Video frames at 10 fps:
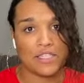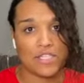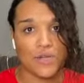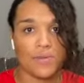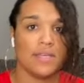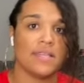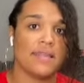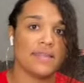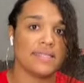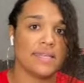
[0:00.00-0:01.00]
Do you think
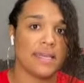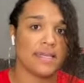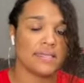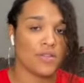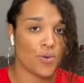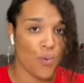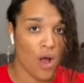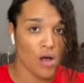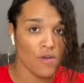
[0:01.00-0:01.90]
that this nanny's in the wrong